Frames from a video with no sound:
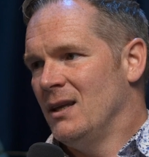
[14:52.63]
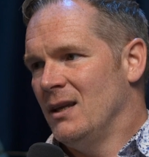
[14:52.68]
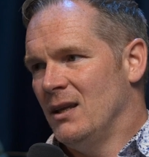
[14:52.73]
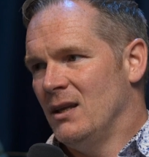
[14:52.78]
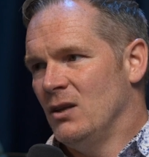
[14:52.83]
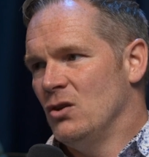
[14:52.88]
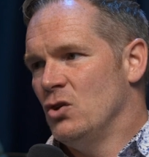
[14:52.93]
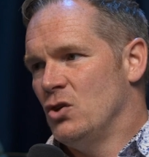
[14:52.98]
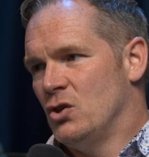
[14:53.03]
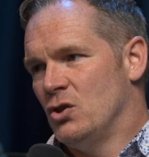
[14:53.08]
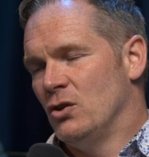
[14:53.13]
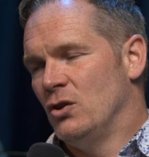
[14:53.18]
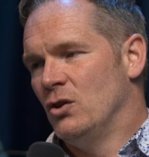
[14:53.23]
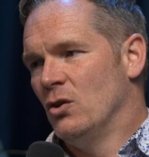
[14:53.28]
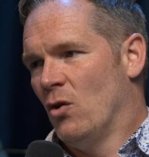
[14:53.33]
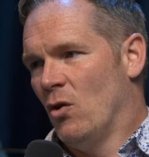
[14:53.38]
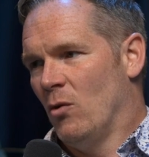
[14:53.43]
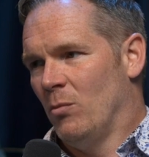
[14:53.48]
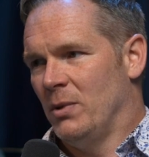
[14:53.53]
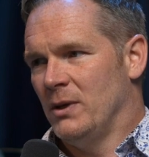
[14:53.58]
You should
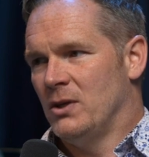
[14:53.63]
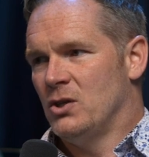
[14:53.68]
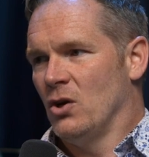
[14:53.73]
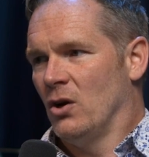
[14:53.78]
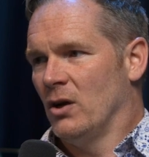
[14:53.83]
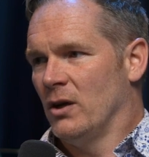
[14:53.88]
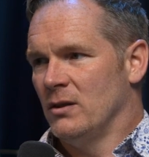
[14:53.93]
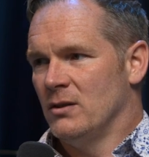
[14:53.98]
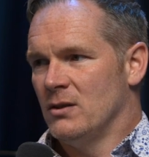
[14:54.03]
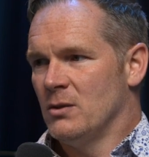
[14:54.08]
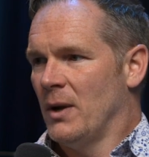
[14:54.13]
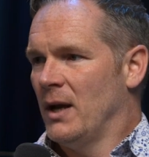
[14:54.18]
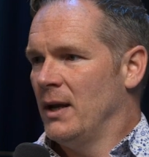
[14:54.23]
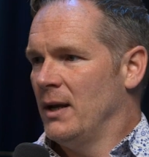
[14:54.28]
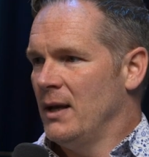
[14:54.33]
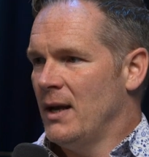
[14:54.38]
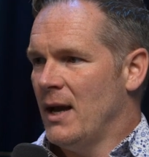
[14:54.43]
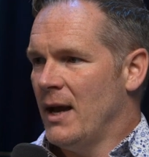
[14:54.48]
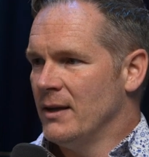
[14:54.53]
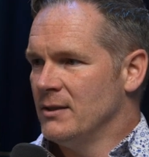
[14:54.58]
not be chugging
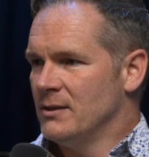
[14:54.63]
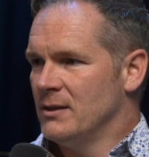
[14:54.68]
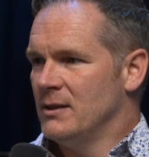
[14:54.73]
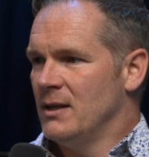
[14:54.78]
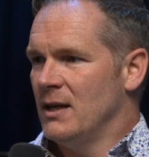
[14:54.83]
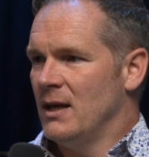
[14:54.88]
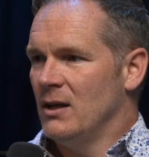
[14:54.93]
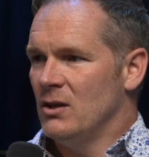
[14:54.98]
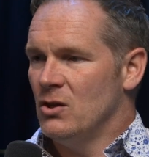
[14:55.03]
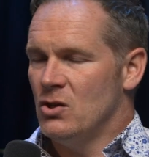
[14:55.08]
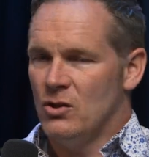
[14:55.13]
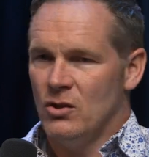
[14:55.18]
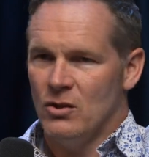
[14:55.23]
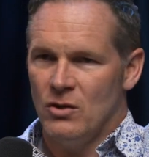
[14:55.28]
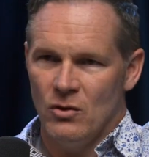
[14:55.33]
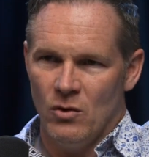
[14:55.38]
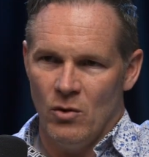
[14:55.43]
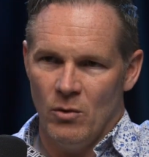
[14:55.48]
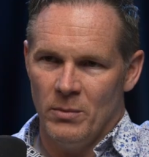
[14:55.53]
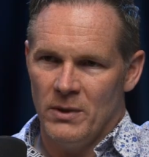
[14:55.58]
20 eggs a day. You should
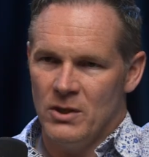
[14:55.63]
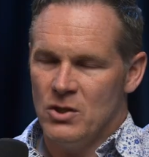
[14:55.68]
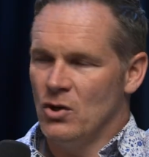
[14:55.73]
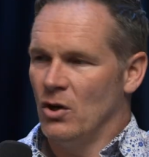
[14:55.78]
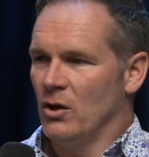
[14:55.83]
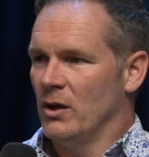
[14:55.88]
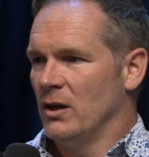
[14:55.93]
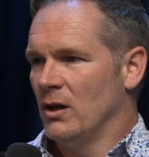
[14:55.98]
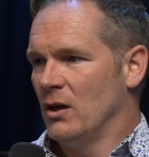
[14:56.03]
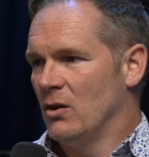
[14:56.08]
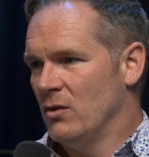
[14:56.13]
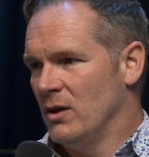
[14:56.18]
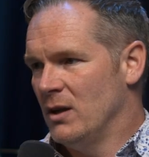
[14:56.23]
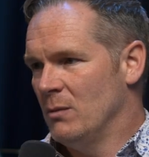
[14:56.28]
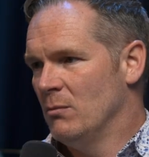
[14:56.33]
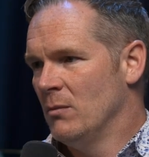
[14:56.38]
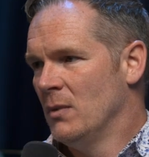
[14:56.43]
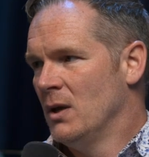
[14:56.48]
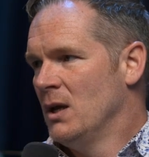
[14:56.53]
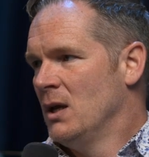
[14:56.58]
not be chugging
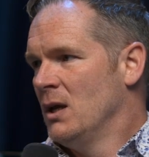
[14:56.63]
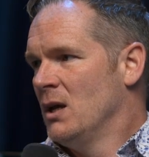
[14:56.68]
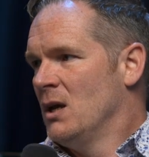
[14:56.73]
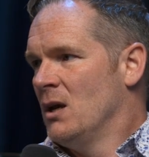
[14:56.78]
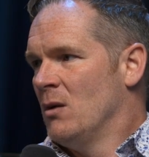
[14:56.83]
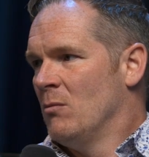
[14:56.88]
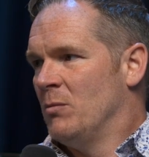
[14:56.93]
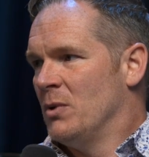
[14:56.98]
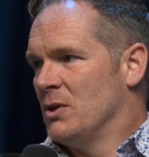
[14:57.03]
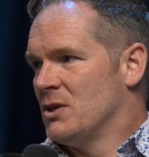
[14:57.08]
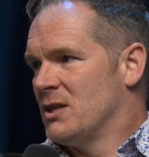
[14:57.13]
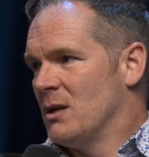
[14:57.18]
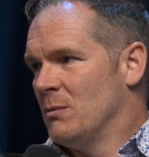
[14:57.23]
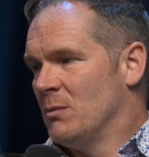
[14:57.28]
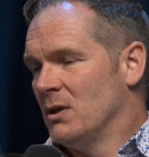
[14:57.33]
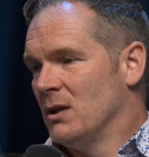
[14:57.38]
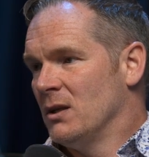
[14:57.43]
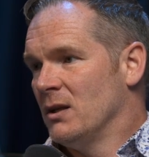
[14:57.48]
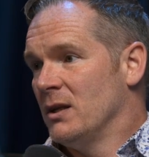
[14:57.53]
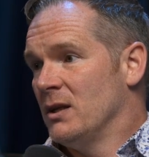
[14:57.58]
cream, but
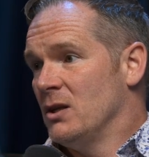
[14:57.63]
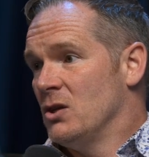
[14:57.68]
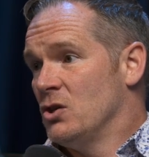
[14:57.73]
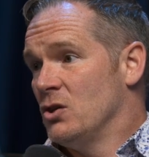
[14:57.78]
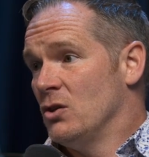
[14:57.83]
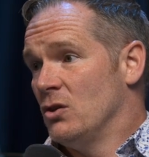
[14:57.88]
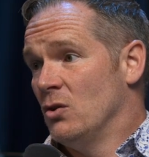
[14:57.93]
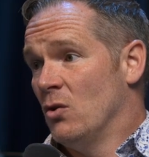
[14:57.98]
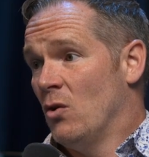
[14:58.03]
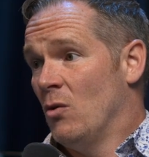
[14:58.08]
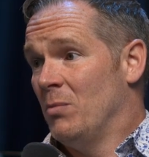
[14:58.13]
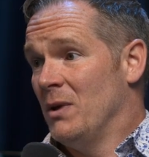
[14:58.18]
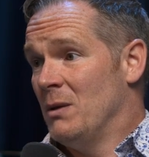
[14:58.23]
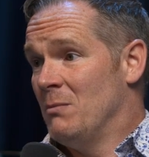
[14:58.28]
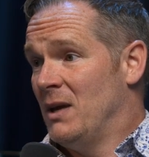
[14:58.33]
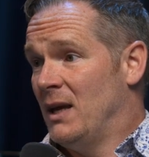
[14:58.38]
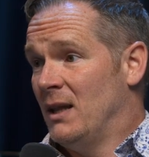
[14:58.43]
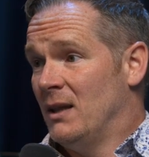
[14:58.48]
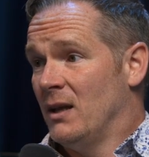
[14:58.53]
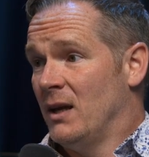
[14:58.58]
similarly, you should not be
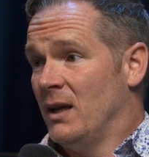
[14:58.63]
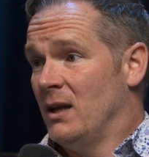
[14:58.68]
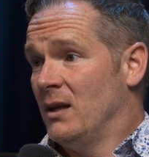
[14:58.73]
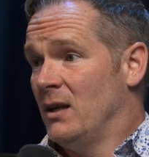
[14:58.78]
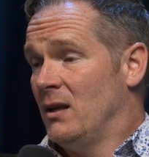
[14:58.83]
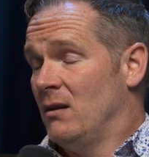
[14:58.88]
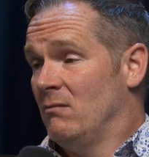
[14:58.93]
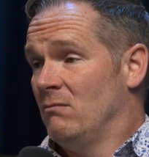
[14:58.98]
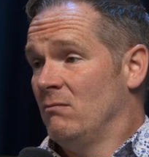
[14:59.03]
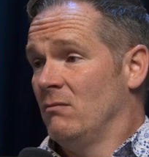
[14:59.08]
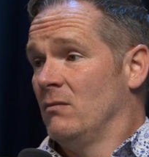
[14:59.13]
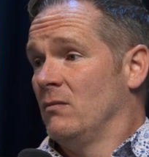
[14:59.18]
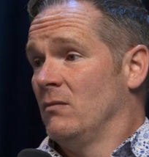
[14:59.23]
mainlining,